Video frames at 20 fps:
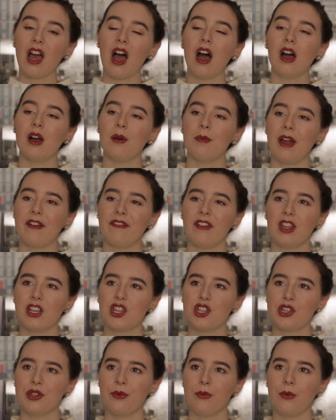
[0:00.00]
I felt
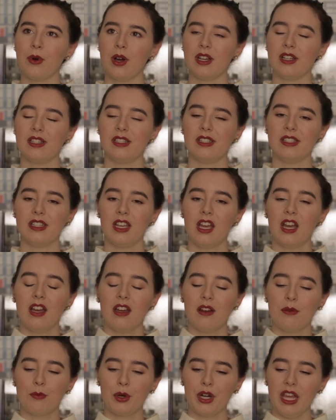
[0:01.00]
like she was
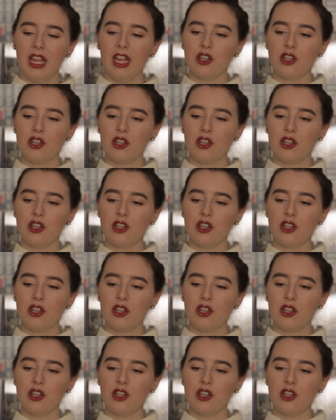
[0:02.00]
pretty